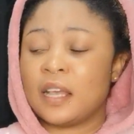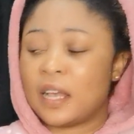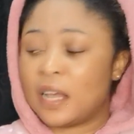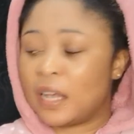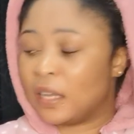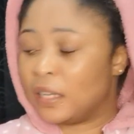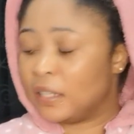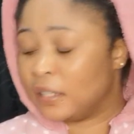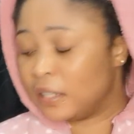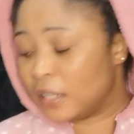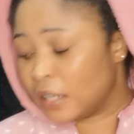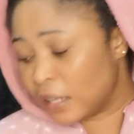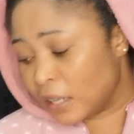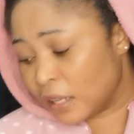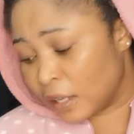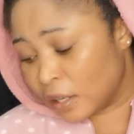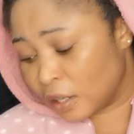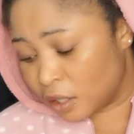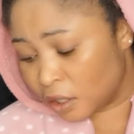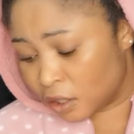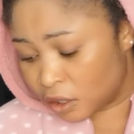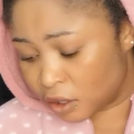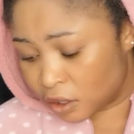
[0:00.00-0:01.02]
And
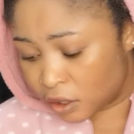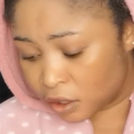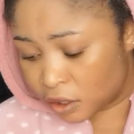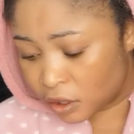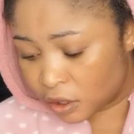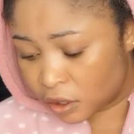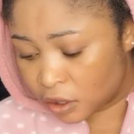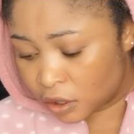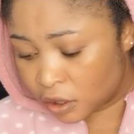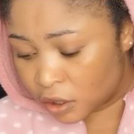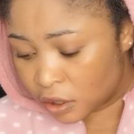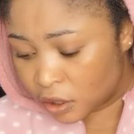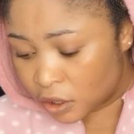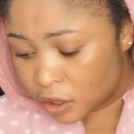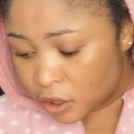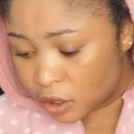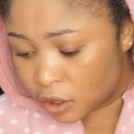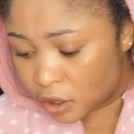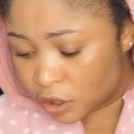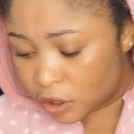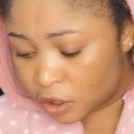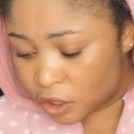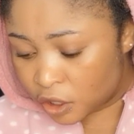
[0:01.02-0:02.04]

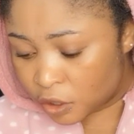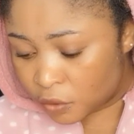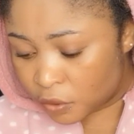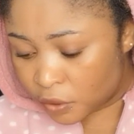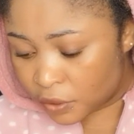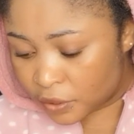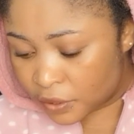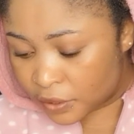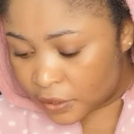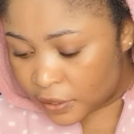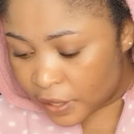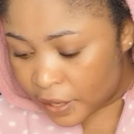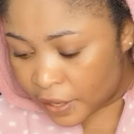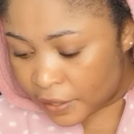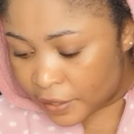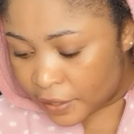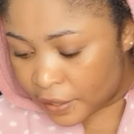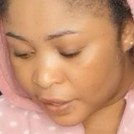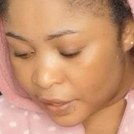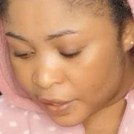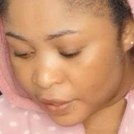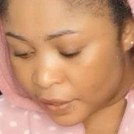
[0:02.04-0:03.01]
this one said